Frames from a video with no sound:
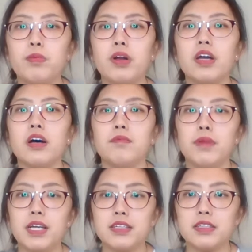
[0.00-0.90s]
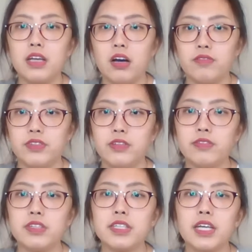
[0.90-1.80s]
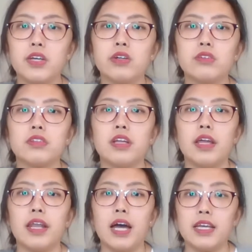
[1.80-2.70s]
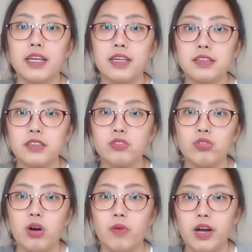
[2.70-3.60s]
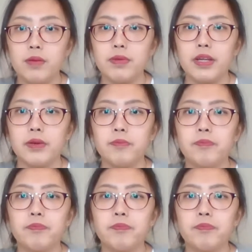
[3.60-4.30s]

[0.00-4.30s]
bring a mix of different skills and ideas to our company.